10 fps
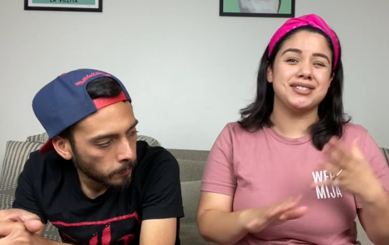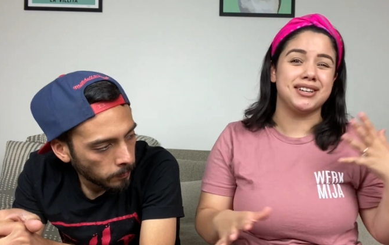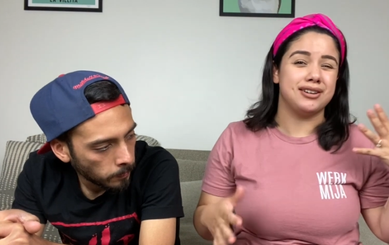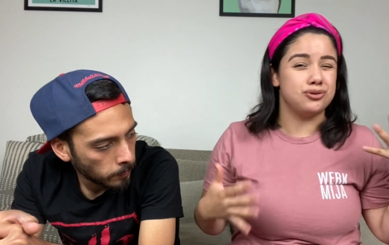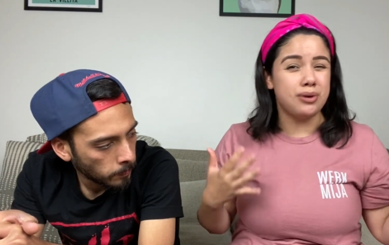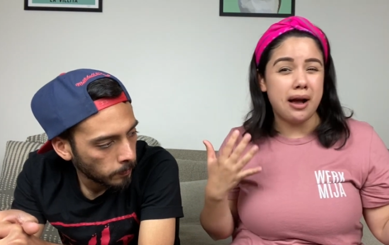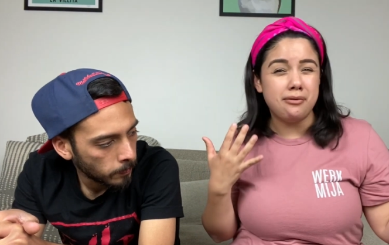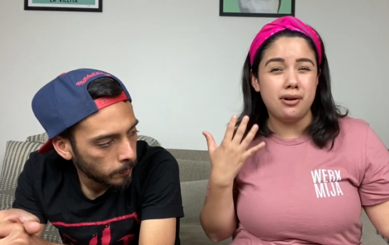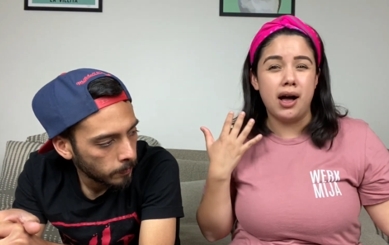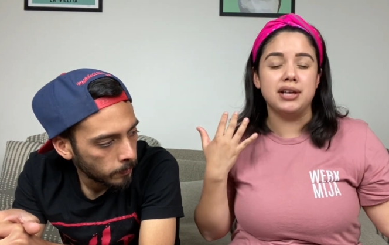Speaker 1: is it going to
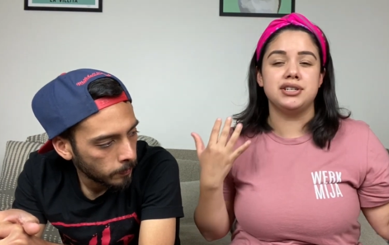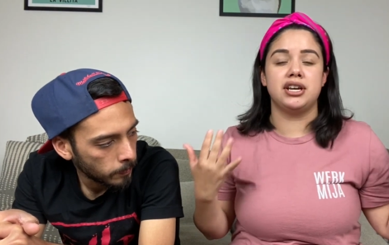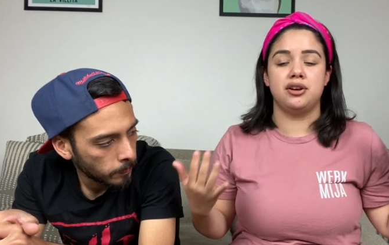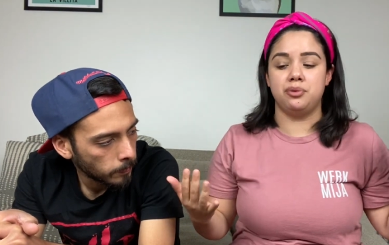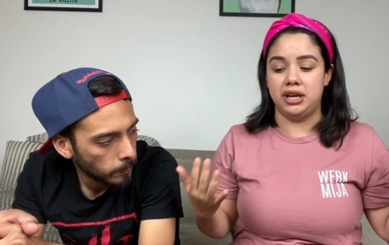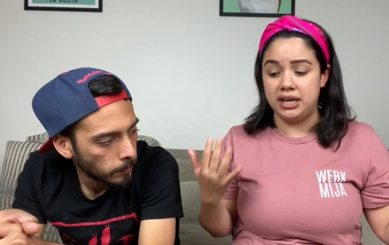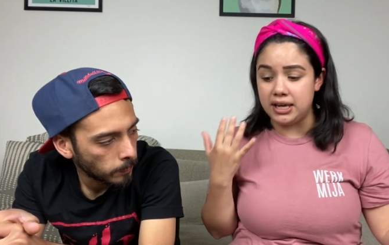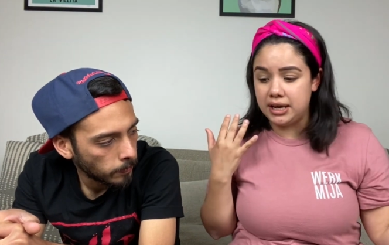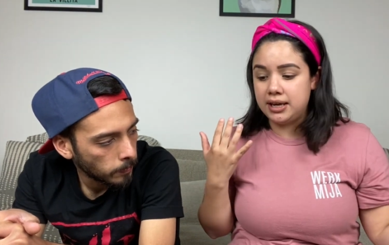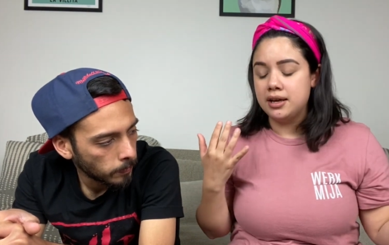travel? How is it going to
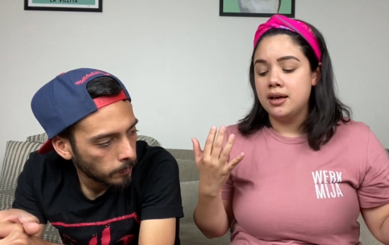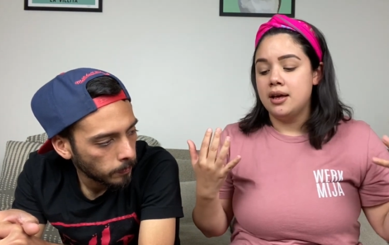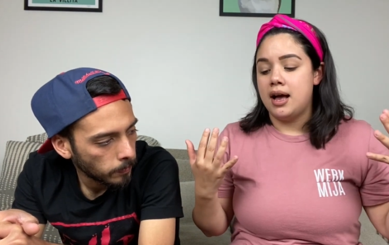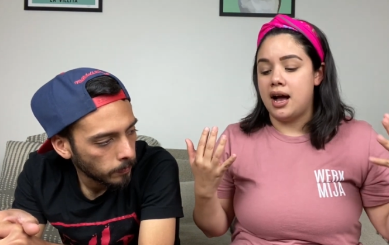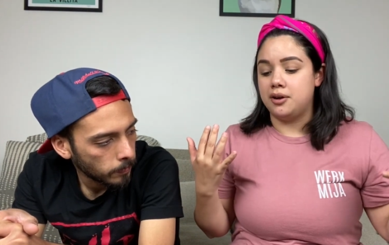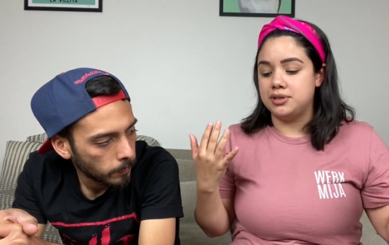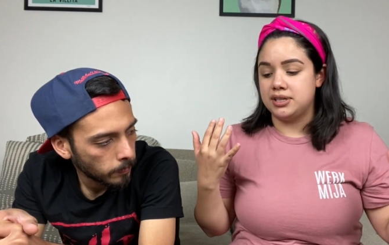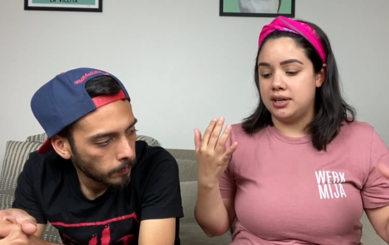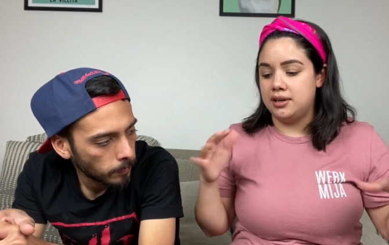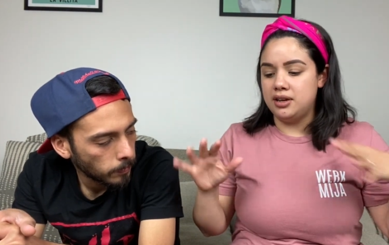reheat? How is
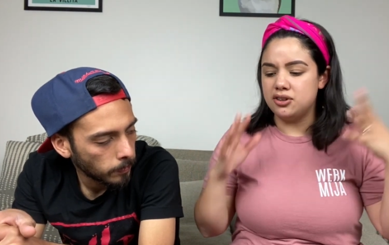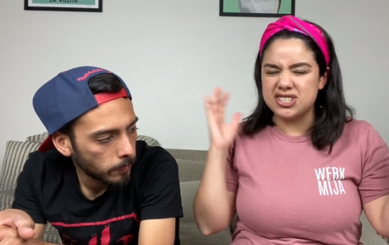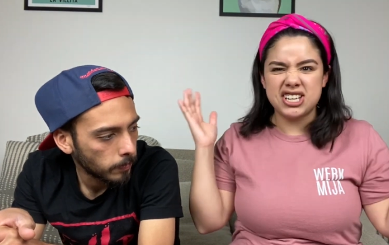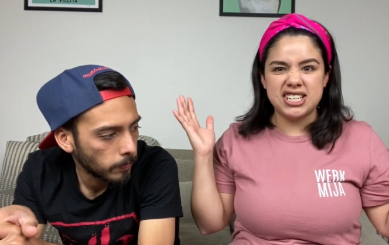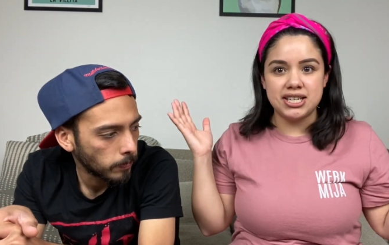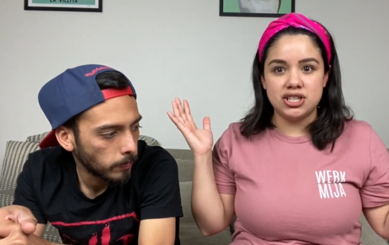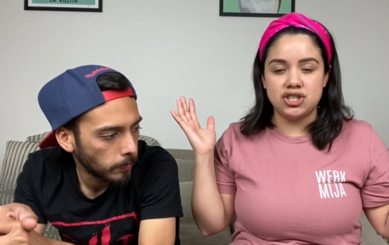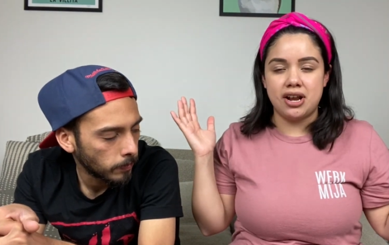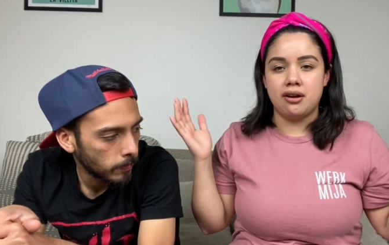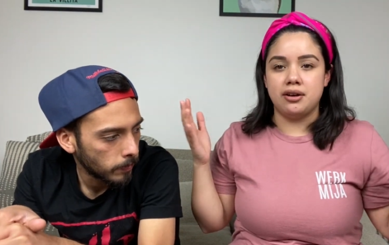it, you know, just going to taste in
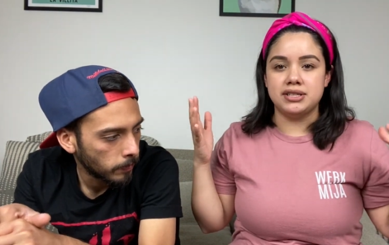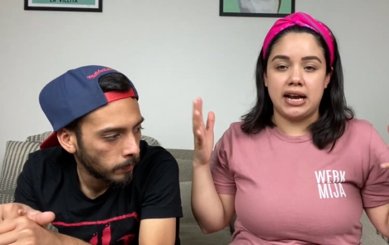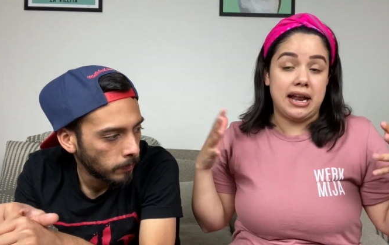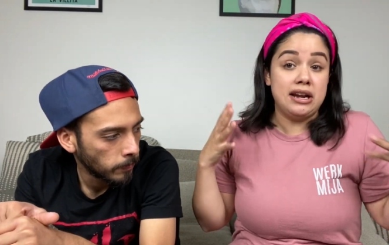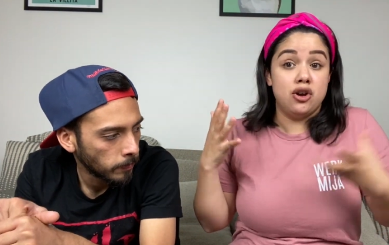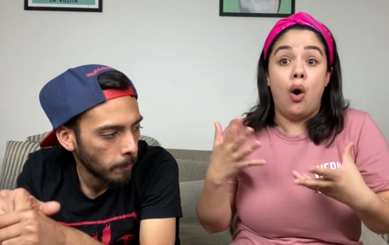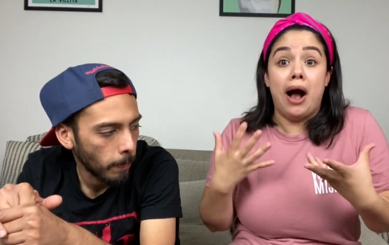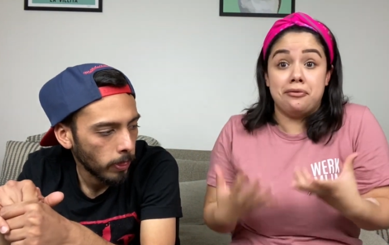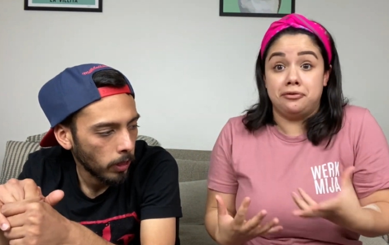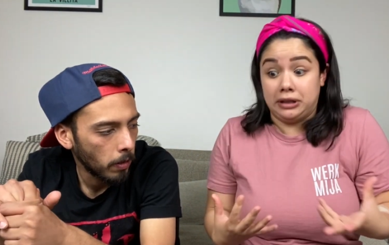general. I was like, I didn't know
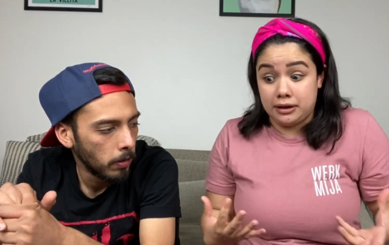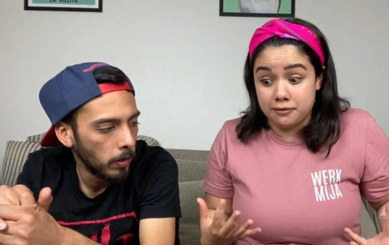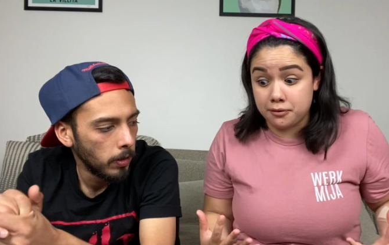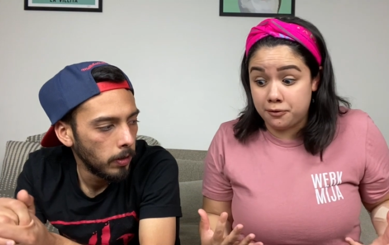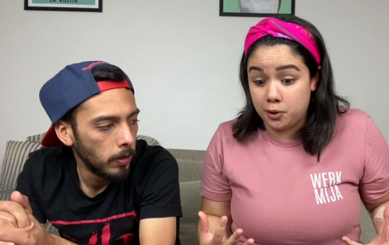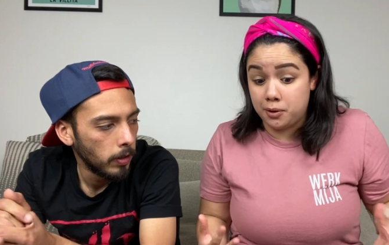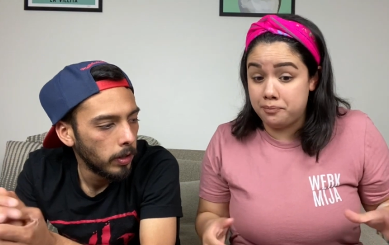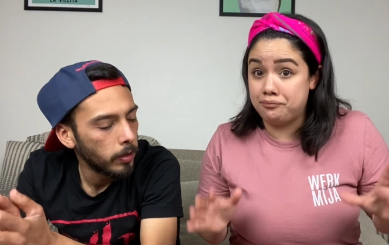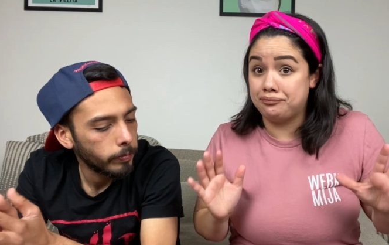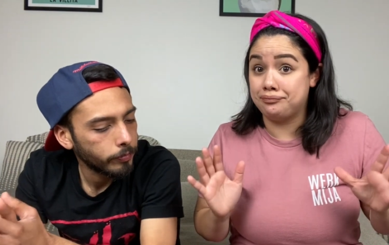how
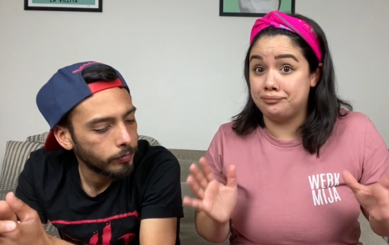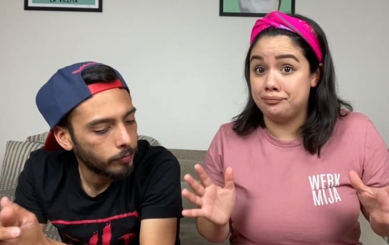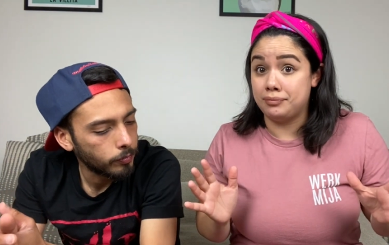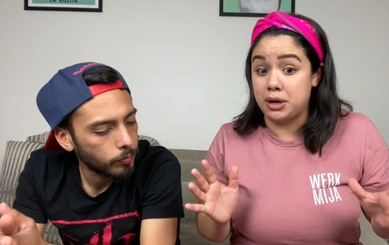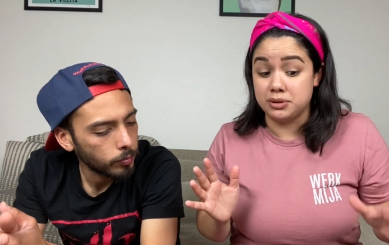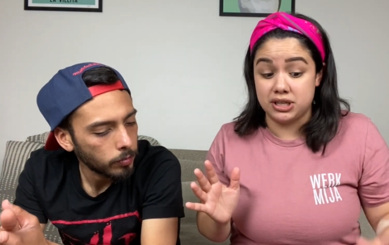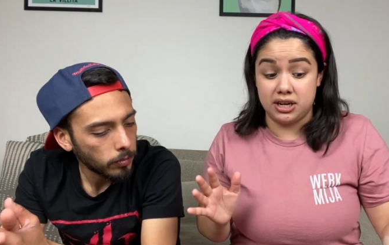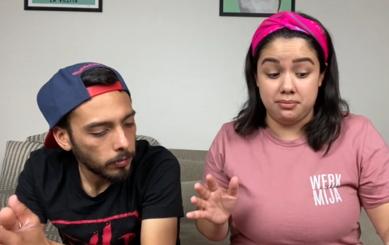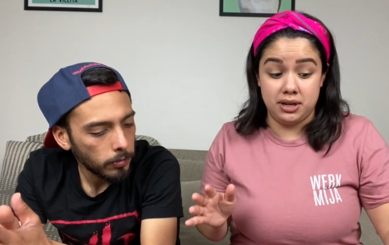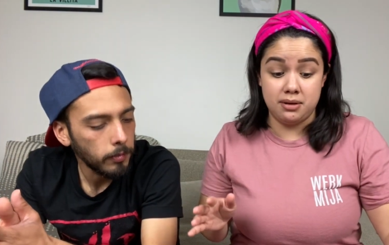flavorful it was going
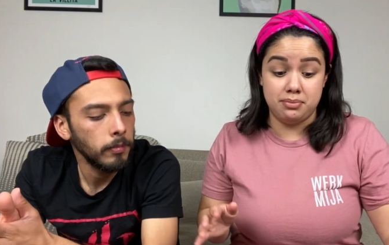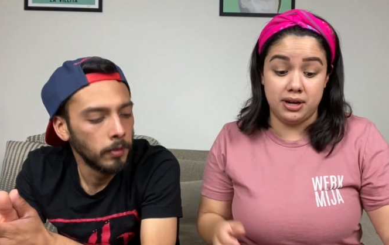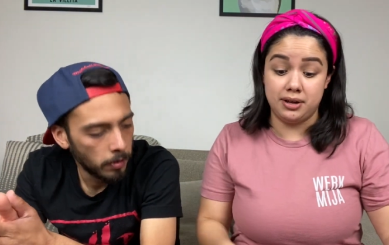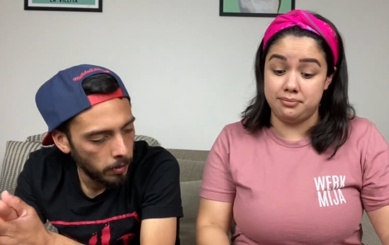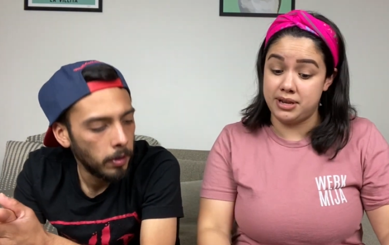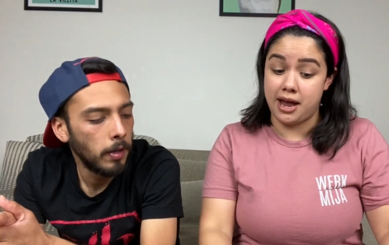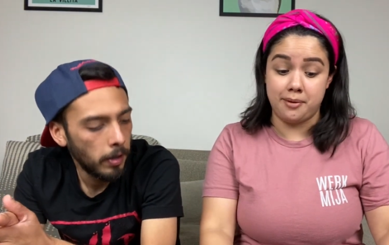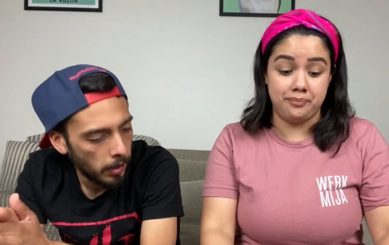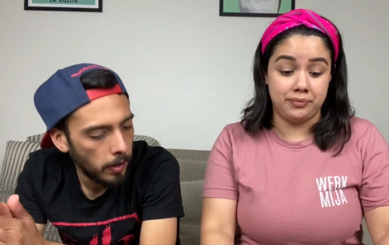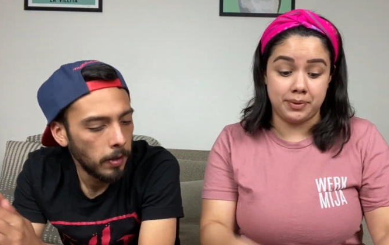to be, but
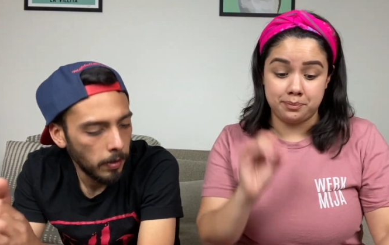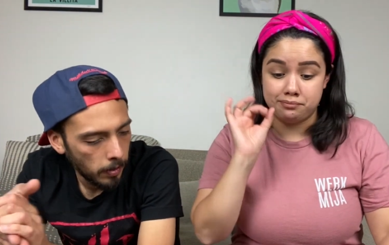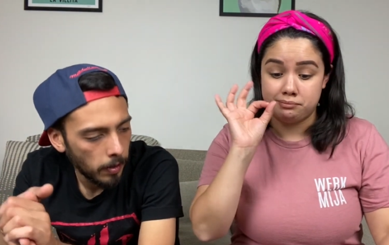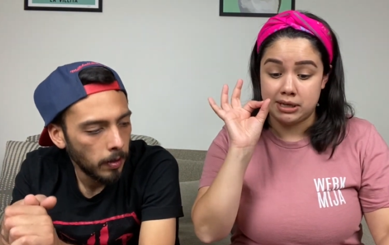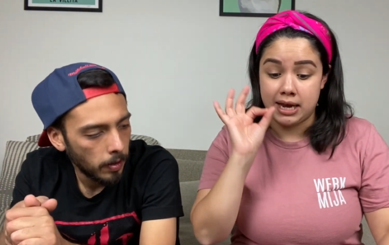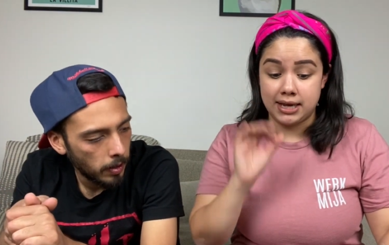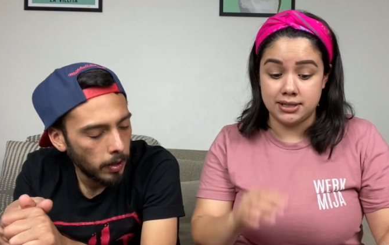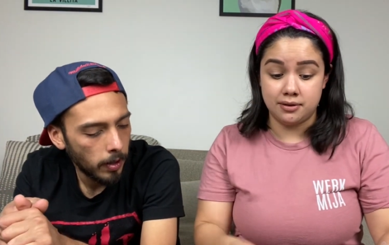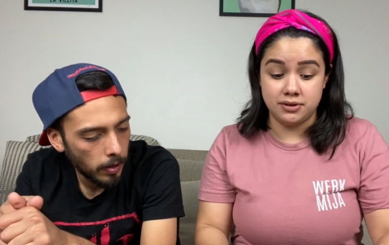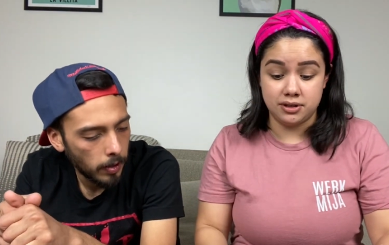damn, hats
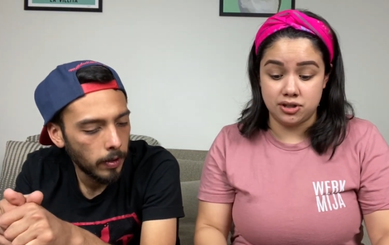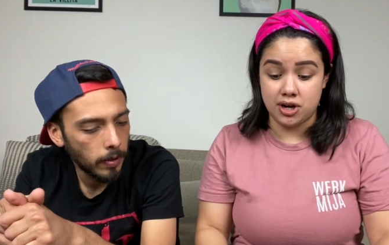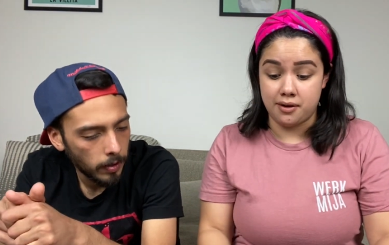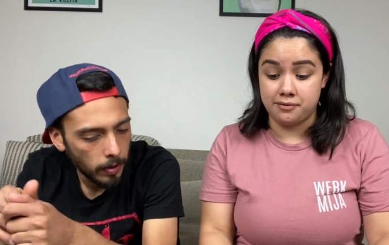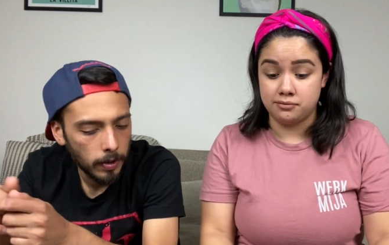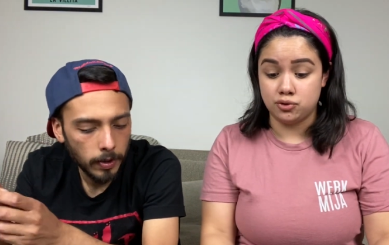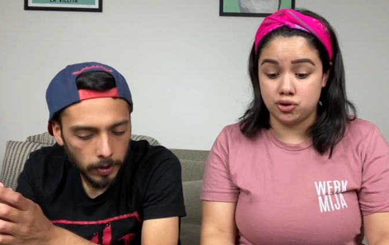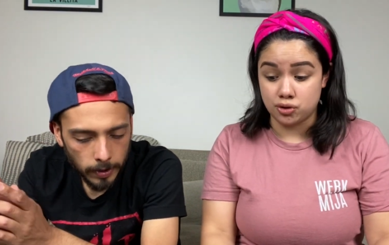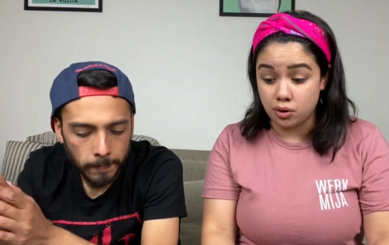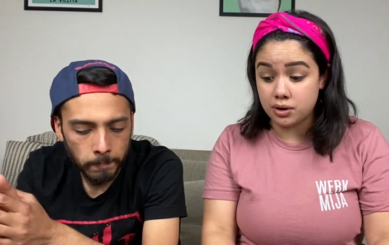off to the chef.
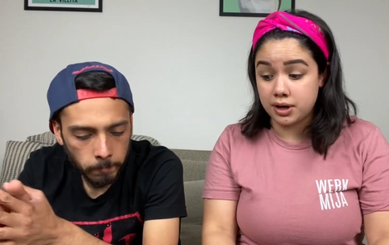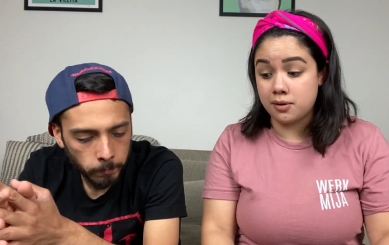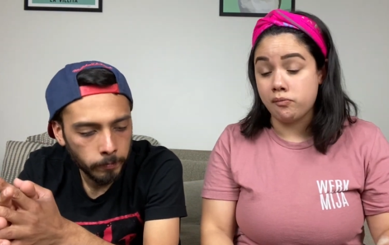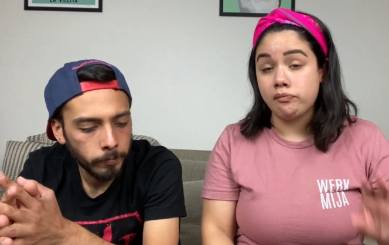So good.